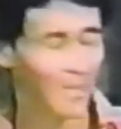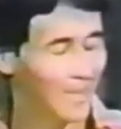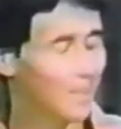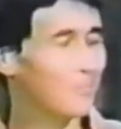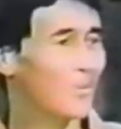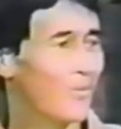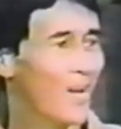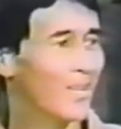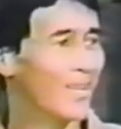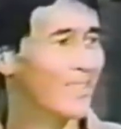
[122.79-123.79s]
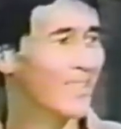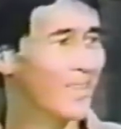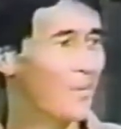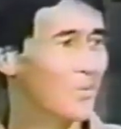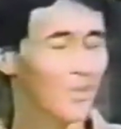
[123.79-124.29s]
he granted us
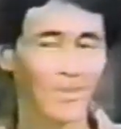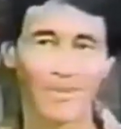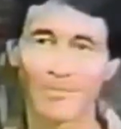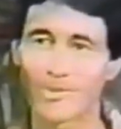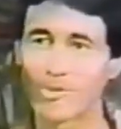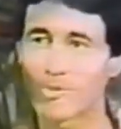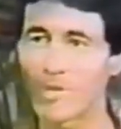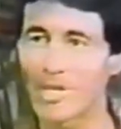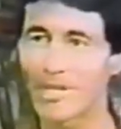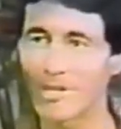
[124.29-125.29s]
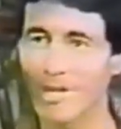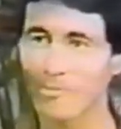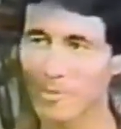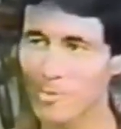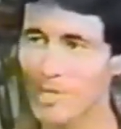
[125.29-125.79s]
the opportunity to speak here,
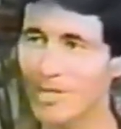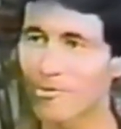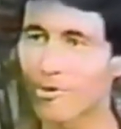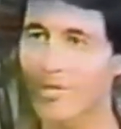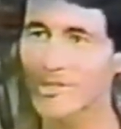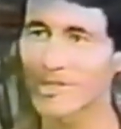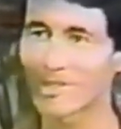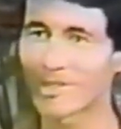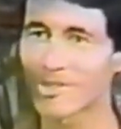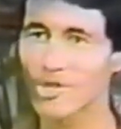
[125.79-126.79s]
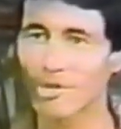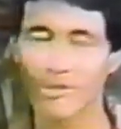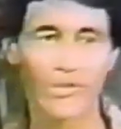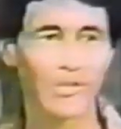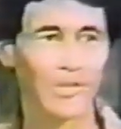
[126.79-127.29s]
have him speak for us, and share
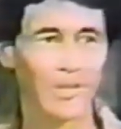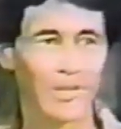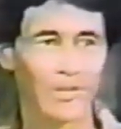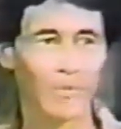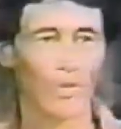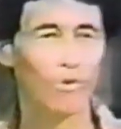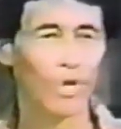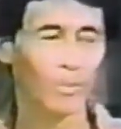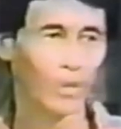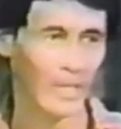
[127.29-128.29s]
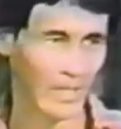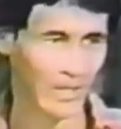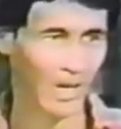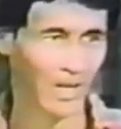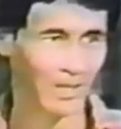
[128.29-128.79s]
us some incredible
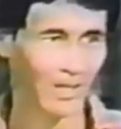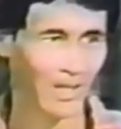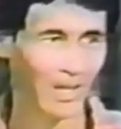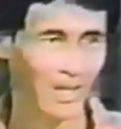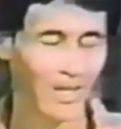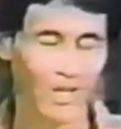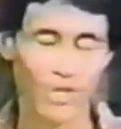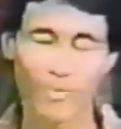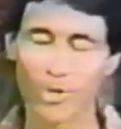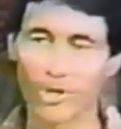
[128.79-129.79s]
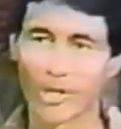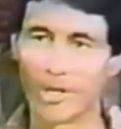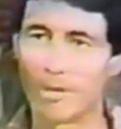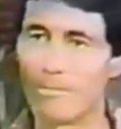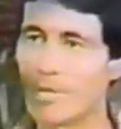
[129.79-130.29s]
insight. He's been
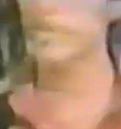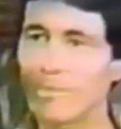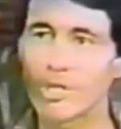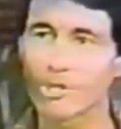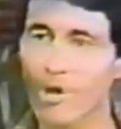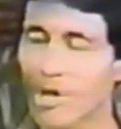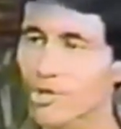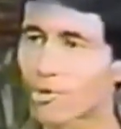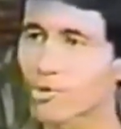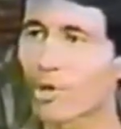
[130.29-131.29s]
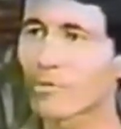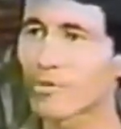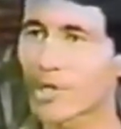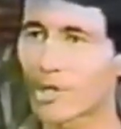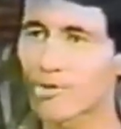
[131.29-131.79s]
on uh, many, many talk shows all over
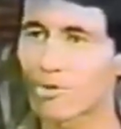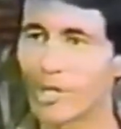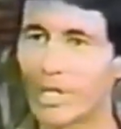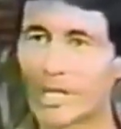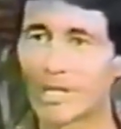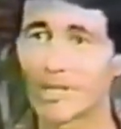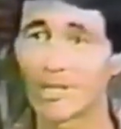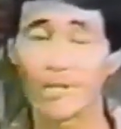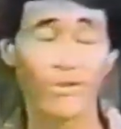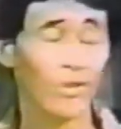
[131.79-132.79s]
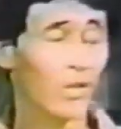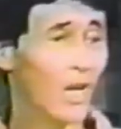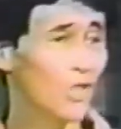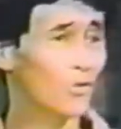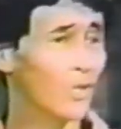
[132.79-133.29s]
the country, even on
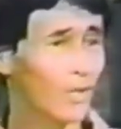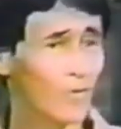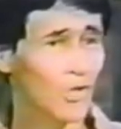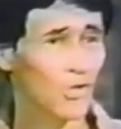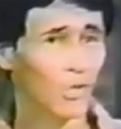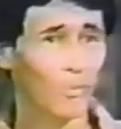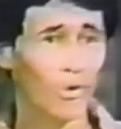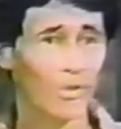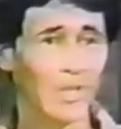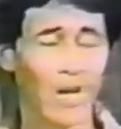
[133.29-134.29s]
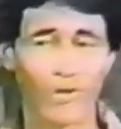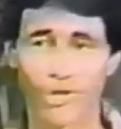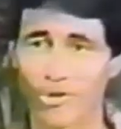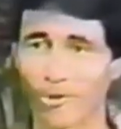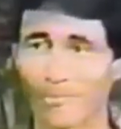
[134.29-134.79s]
national television on the Morton Downey
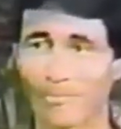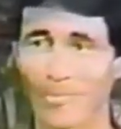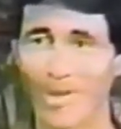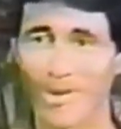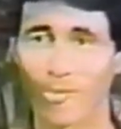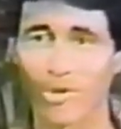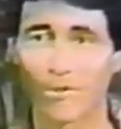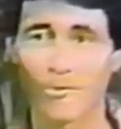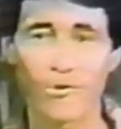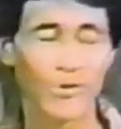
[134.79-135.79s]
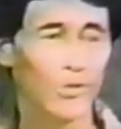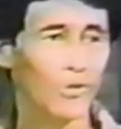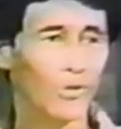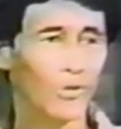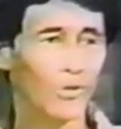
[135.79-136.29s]
Show. Without further
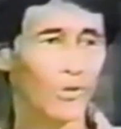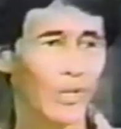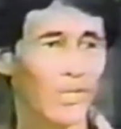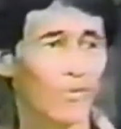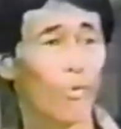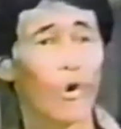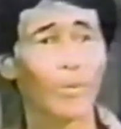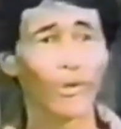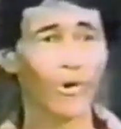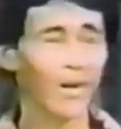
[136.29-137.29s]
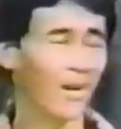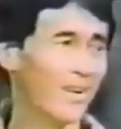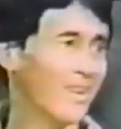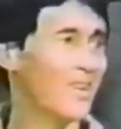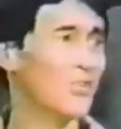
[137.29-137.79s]
ado, let us give a warm aloha
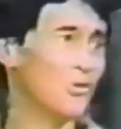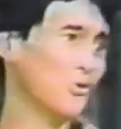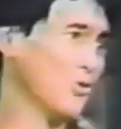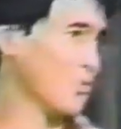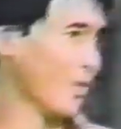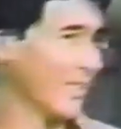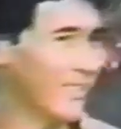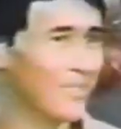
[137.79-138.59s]
to Eustace Mullins.